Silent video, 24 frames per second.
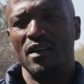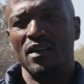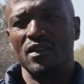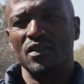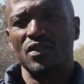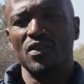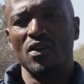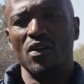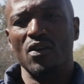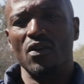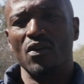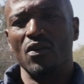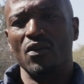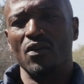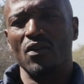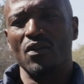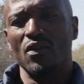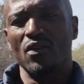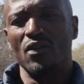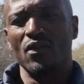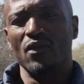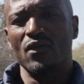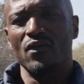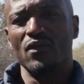So
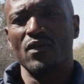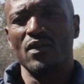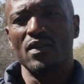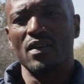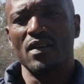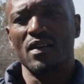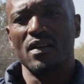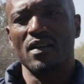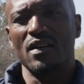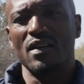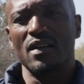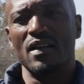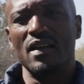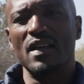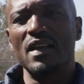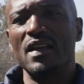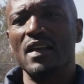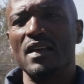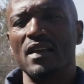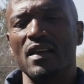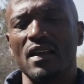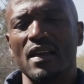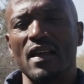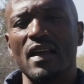
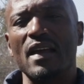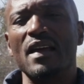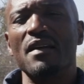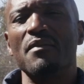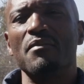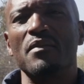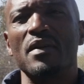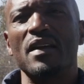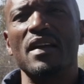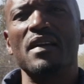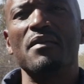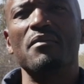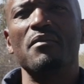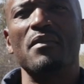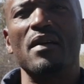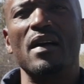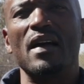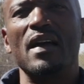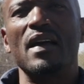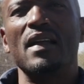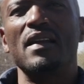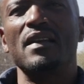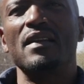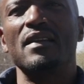him,
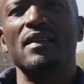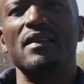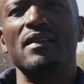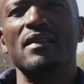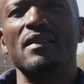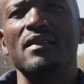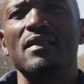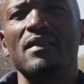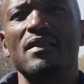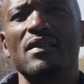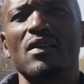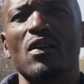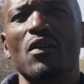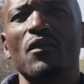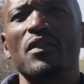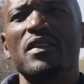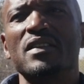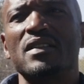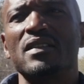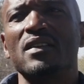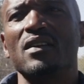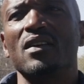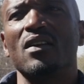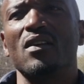and
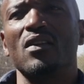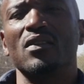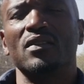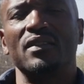obviously